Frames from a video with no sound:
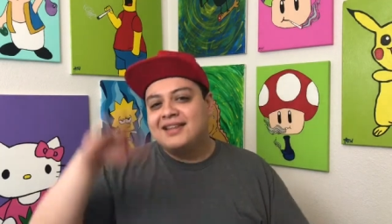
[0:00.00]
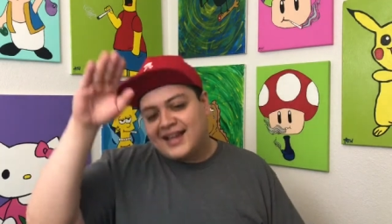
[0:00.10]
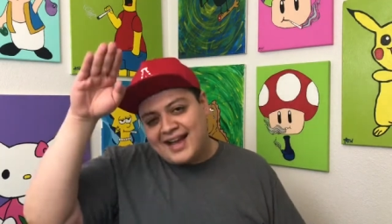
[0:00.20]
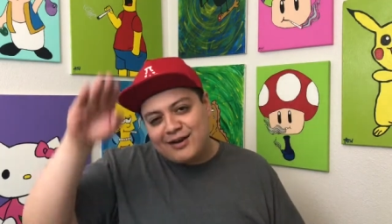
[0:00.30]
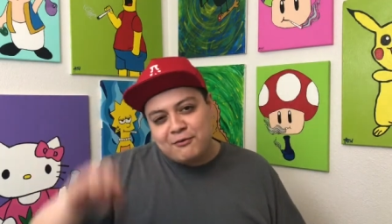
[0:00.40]

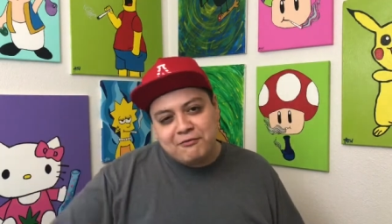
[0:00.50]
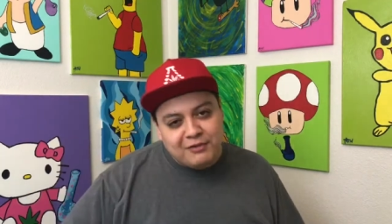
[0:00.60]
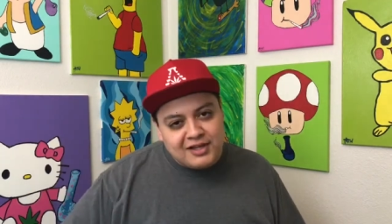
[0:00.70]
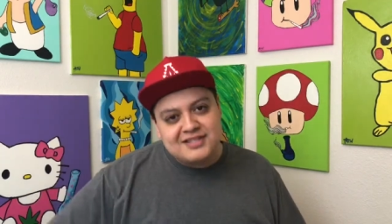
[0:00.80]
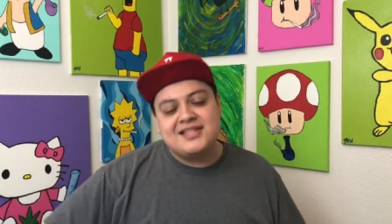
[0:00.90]
that kind of
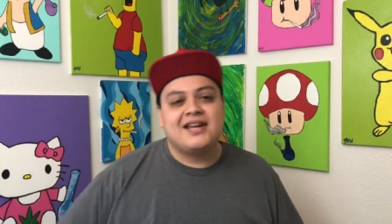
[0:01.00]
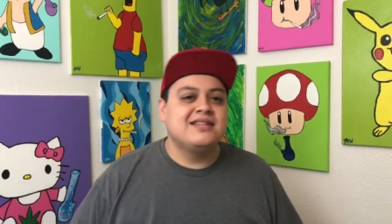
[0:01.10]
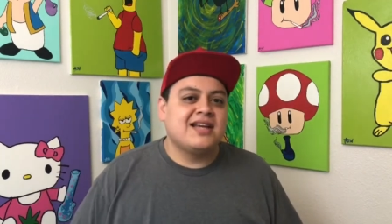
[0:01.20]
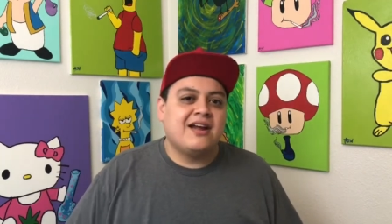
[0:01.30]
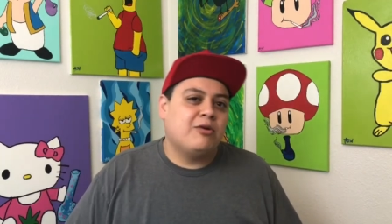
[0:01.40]
floods that
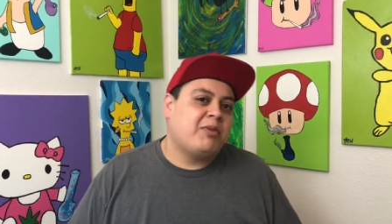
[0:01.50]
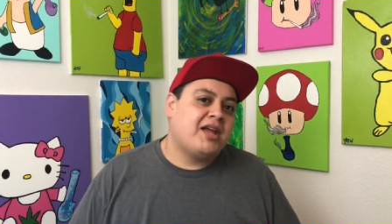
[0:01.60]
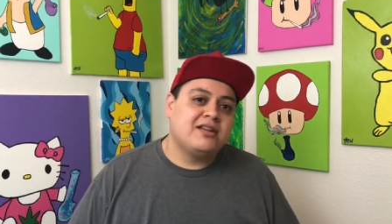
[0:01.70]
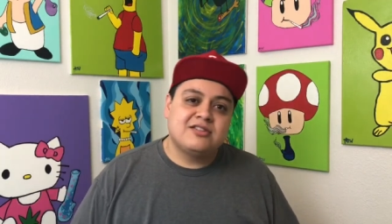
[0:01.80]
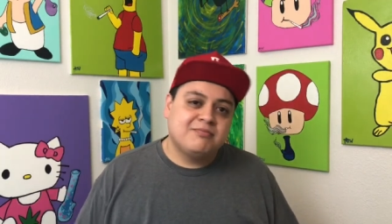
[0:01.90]
entire
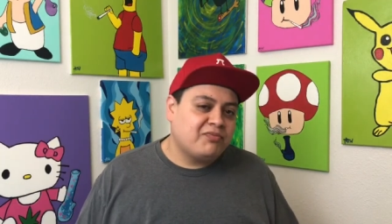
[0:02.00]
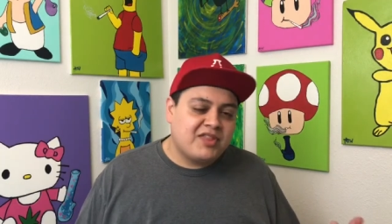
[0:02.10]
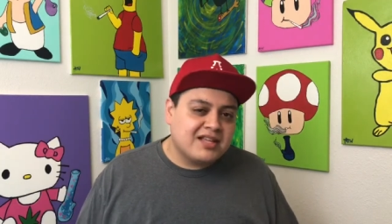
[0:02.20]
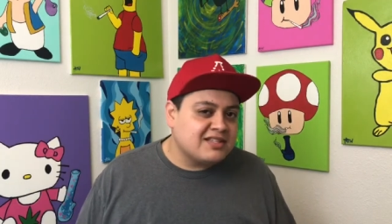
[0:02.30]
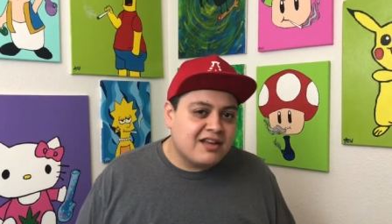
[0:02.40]
page.
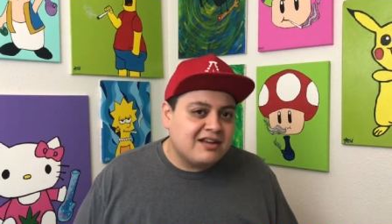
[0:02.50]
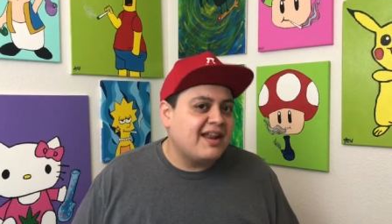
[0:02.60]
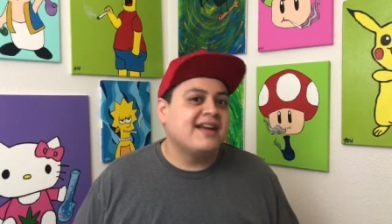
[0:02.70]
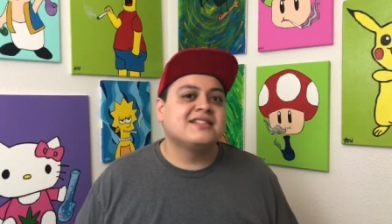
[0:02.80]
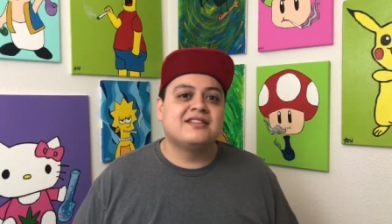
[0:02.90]
That's not an
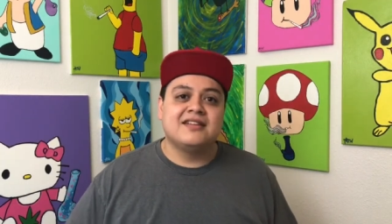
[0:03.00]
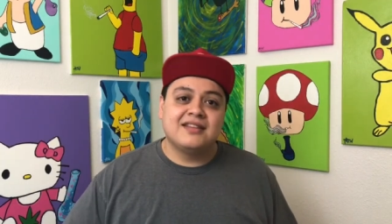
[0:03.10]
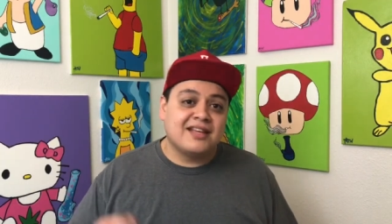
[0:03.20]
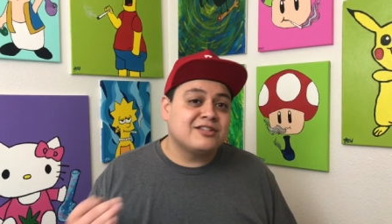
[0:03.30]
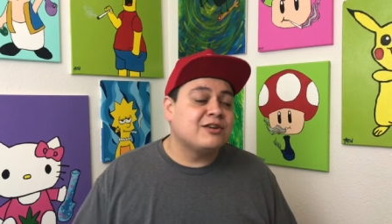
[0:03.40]
accident.
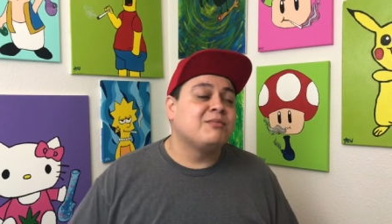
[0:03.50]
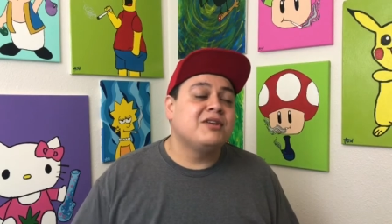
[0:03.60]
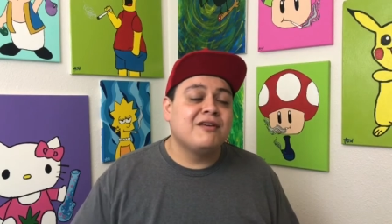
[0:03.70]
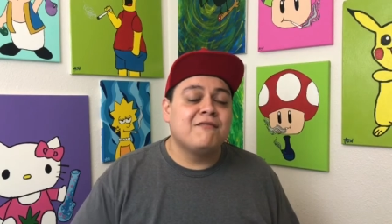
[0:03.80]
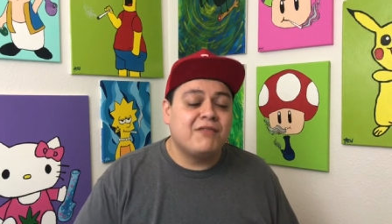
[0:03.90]
That took
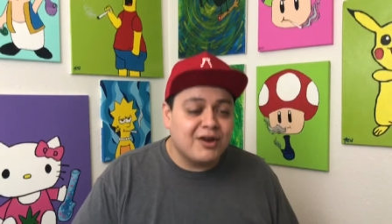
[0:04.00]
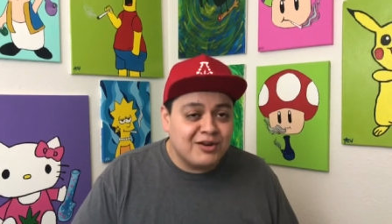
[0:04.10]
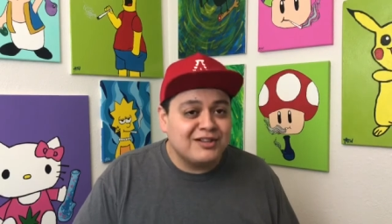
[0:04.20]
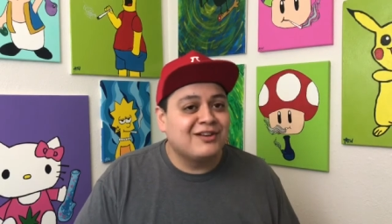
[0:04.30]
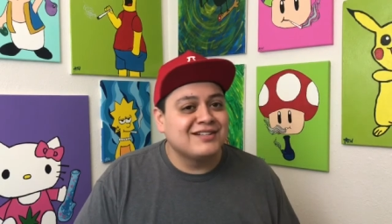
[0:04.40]
me a
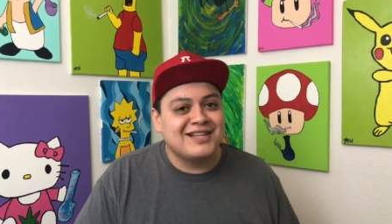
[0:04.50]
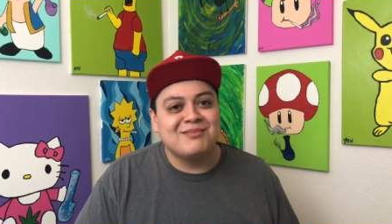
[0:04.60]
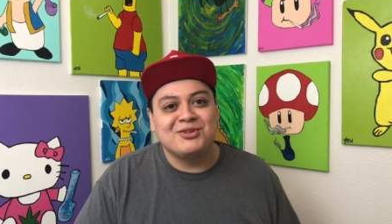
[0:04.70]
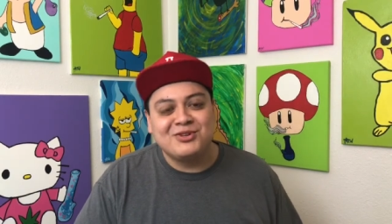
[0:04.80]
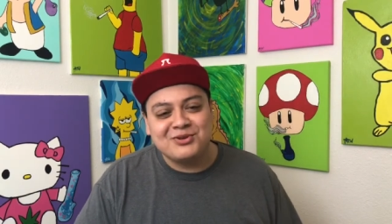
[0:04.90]
very long
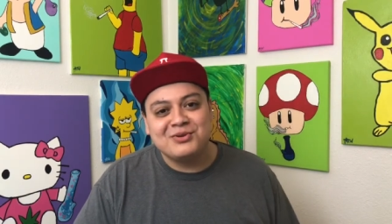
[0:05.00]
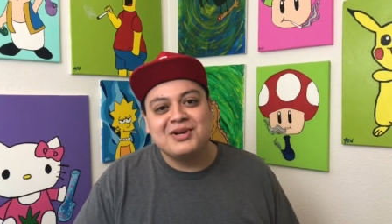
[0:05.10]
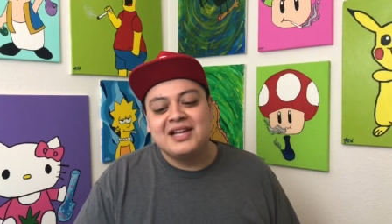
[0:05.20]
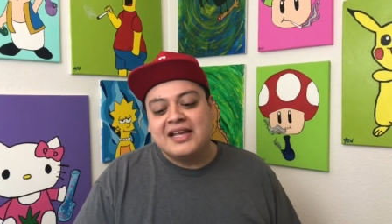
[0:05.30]
time to do.